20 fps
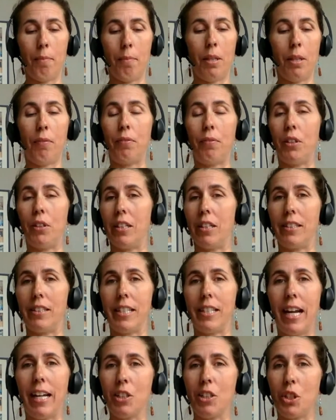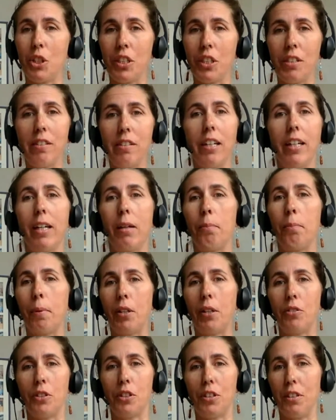They feel less anxious. They get
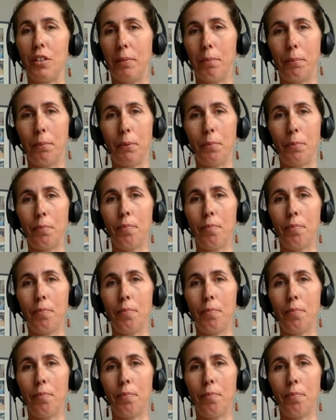better sleep.